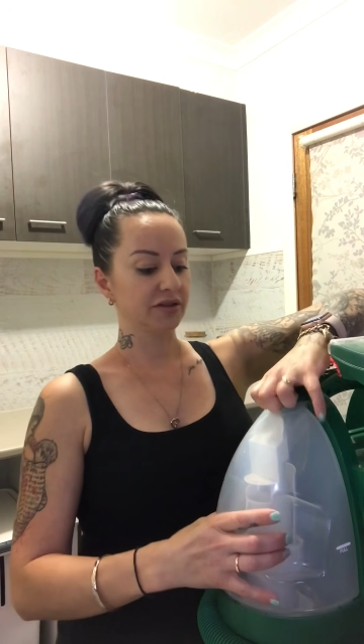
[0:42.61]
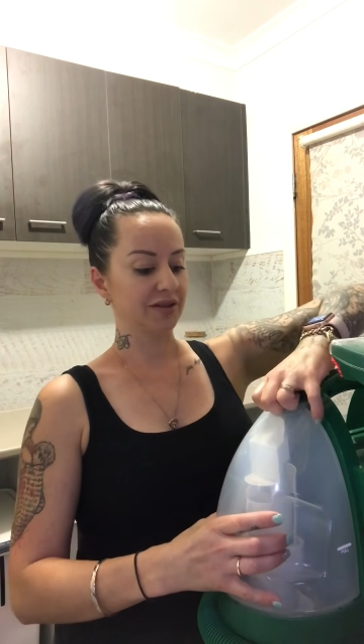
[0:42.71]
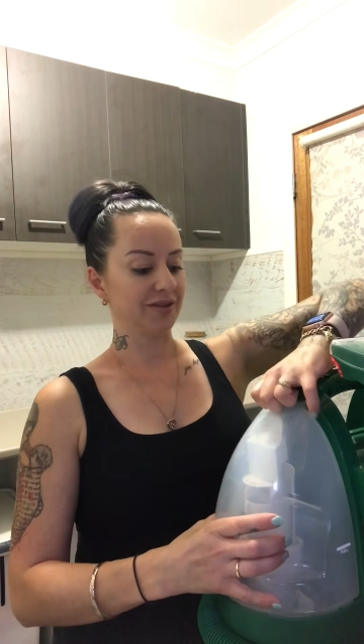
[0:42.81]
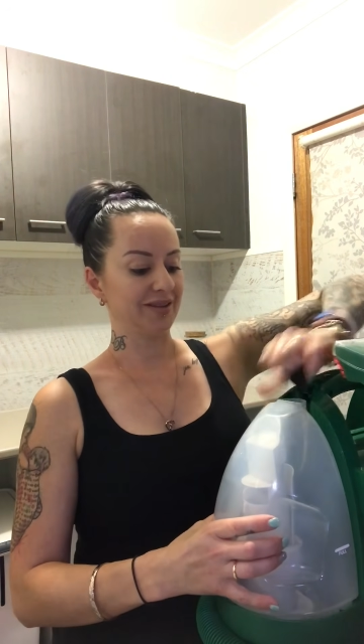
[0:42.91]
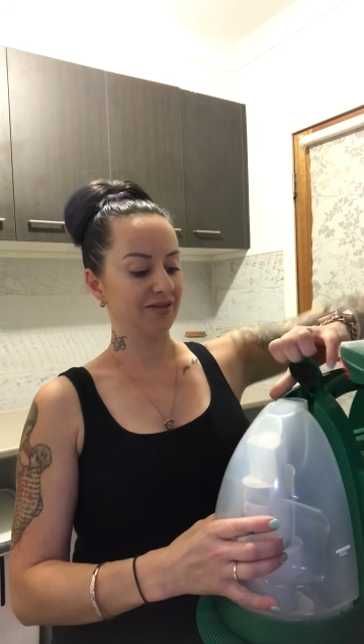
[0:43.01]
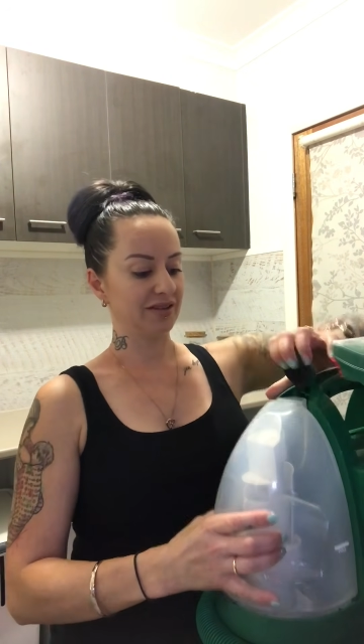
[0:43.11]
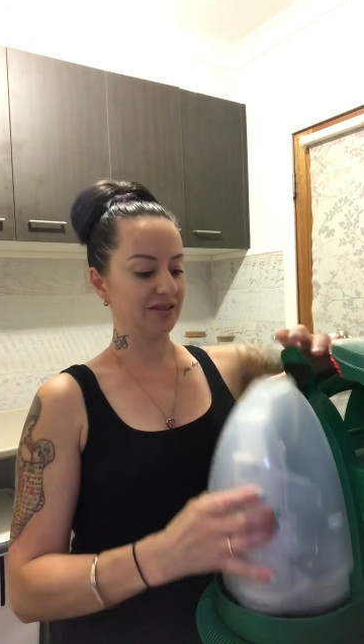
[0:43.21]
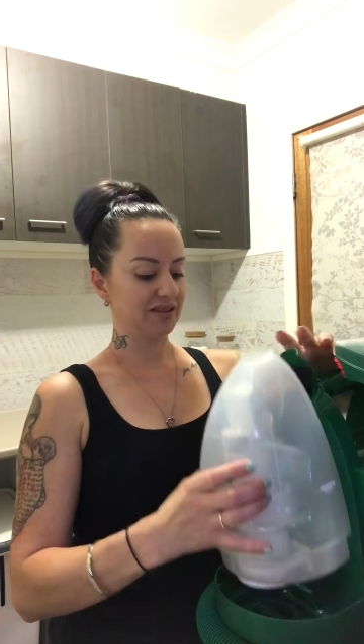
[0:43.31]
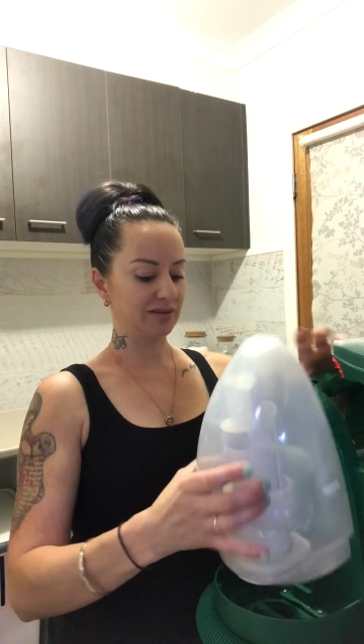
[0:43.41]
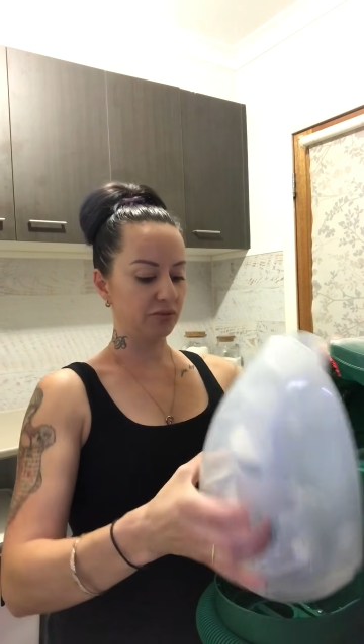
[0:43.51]
so there is
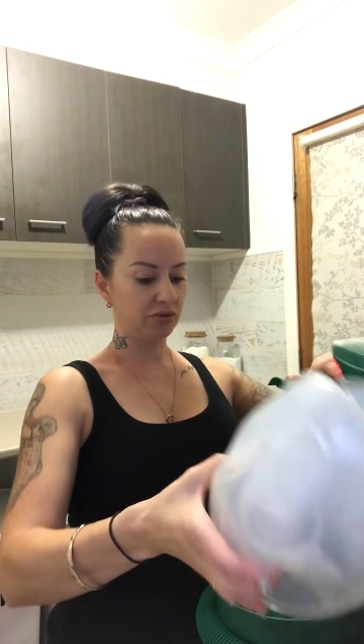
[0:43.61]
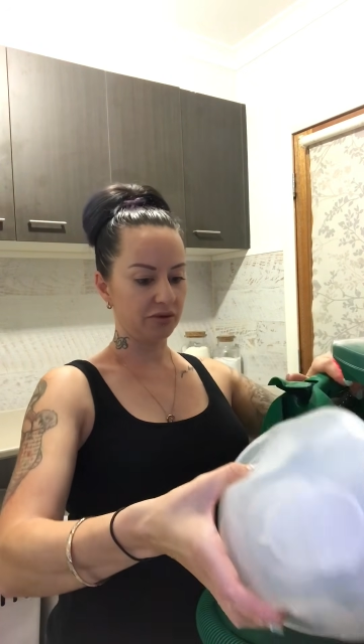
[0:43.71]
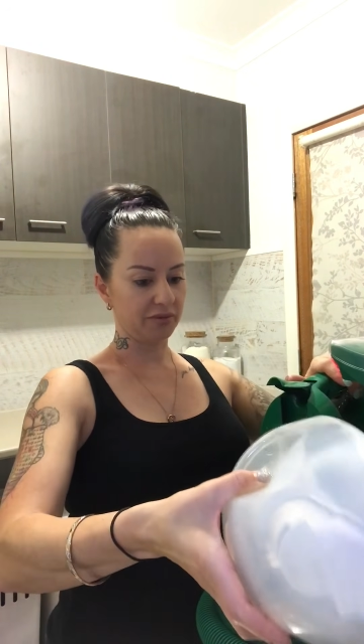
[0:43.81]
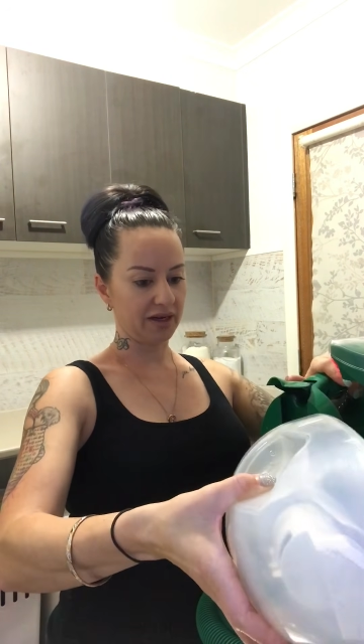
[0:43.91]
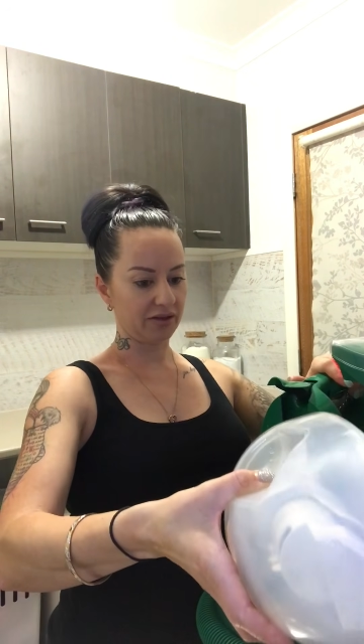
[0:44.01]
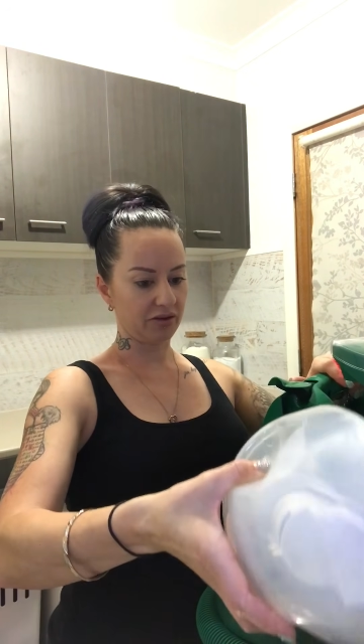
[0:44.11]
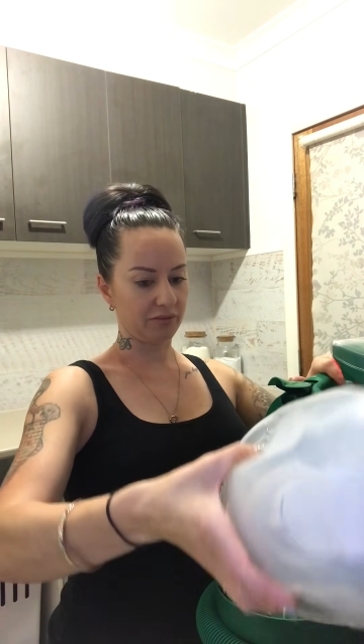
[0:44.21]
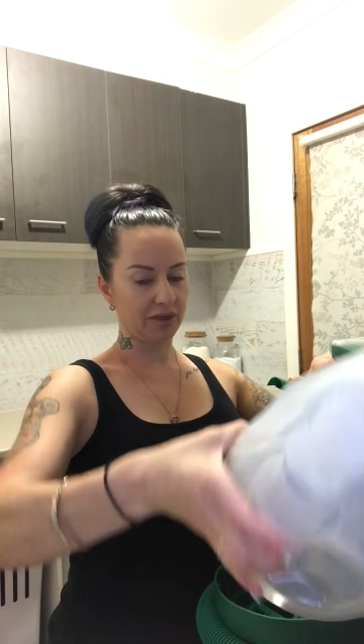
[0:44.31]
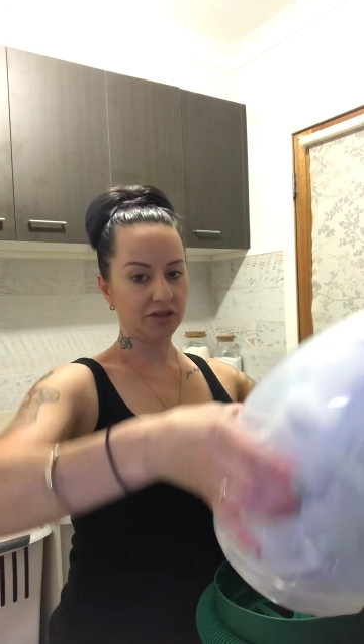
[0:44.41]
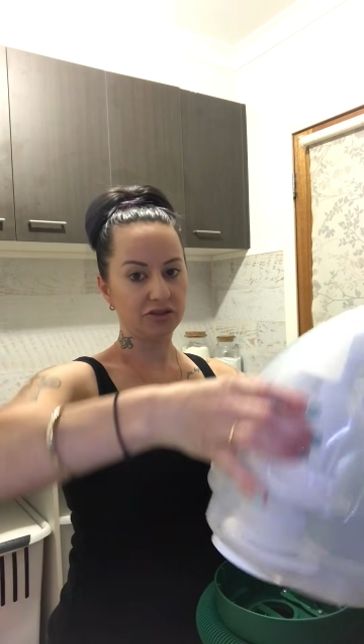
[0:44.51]
a small amount,
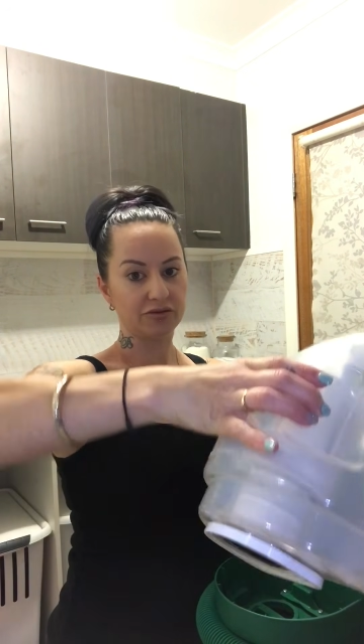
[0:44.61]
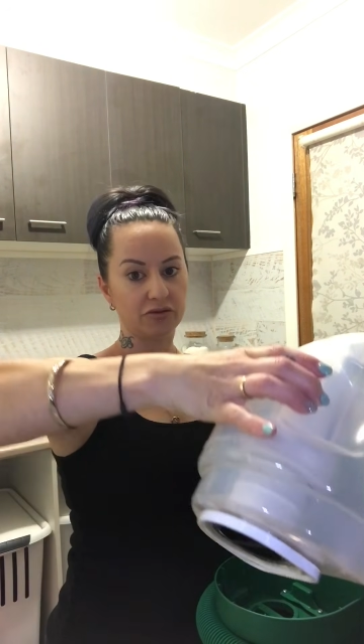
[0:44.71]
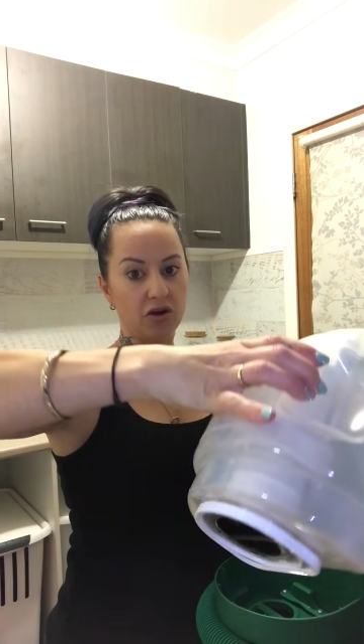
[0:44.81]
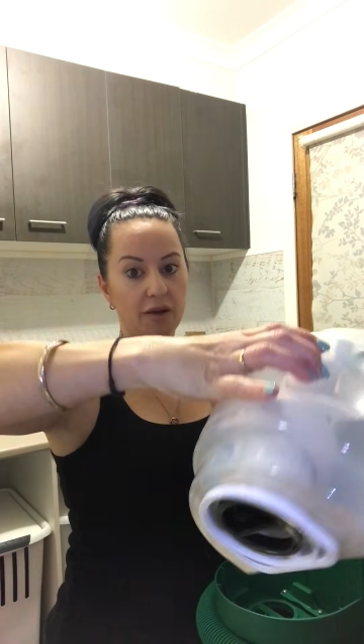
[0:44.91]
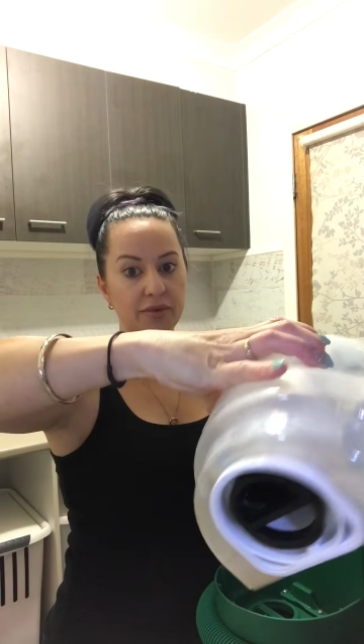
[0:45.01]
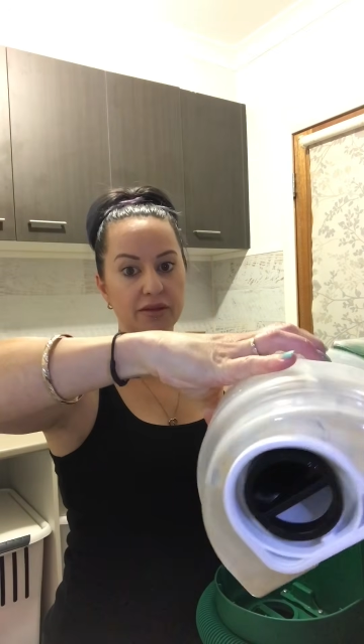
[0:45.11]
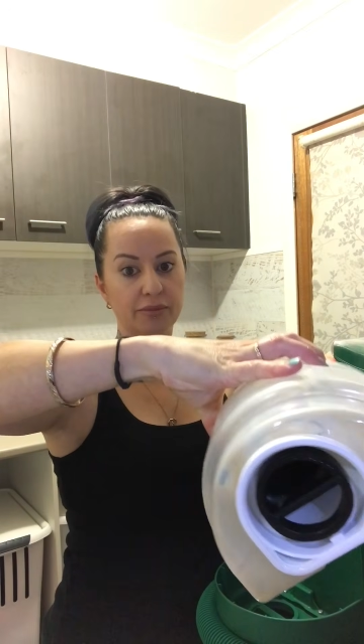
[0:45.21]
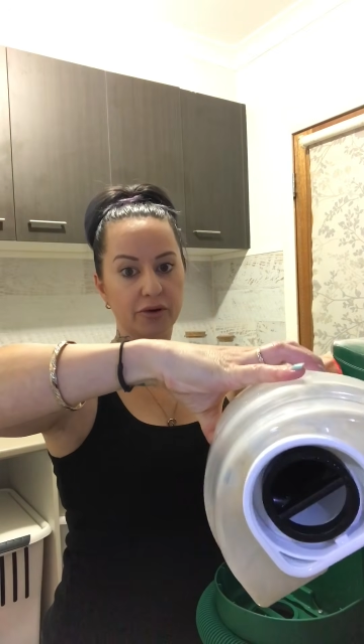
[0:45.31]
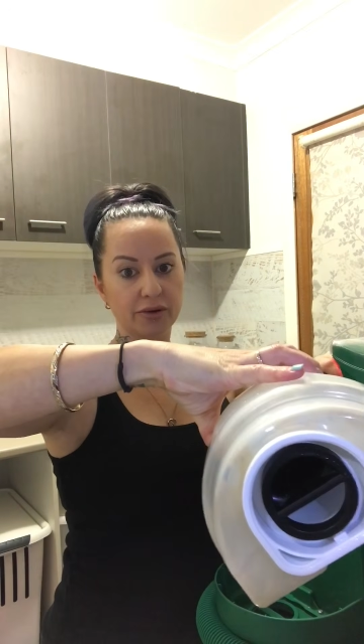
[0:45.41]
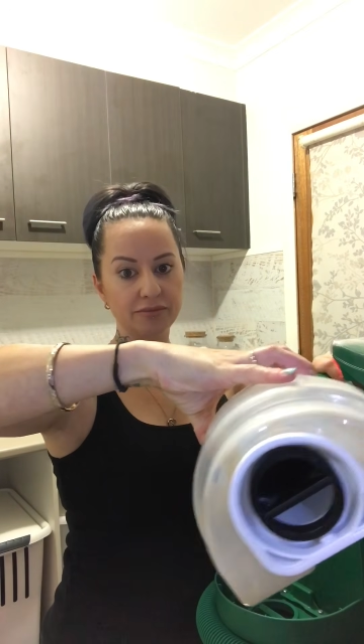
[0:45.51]
not much, of grime in the
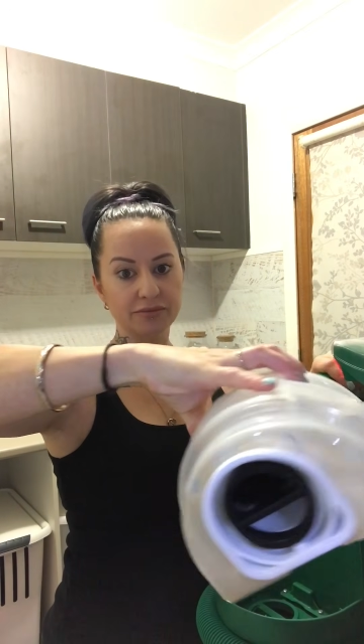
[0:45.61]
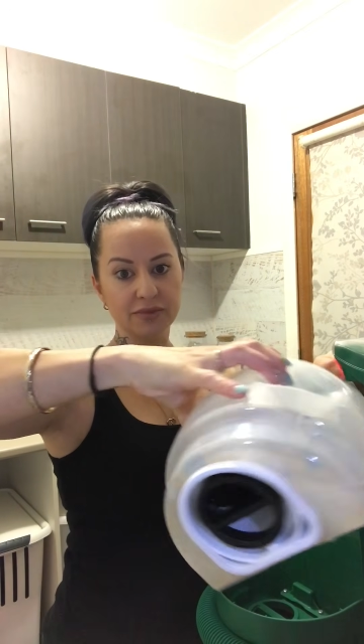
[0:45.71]
bottom.